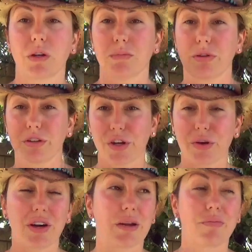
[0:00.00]
want to put a
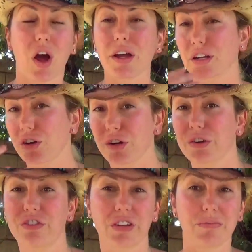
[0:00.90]
note, I'm not
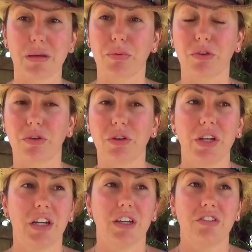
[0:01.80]
encouraging people
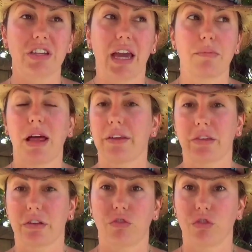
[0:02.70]
to get
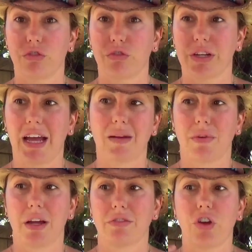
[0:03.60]
plastic surgery. I'm
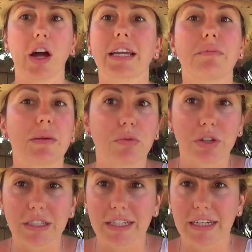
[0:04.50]
not talking people
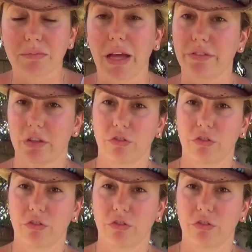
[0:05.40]
into getting plastic